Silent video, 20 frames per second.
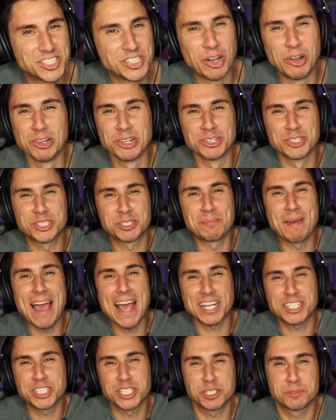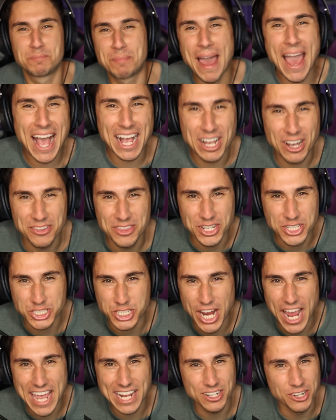Solar Smash is back on the
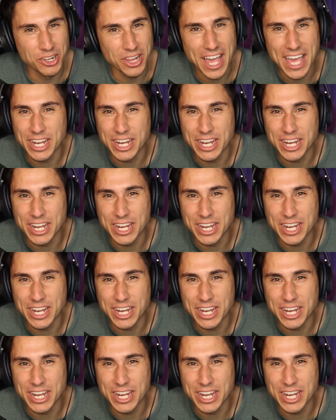channel,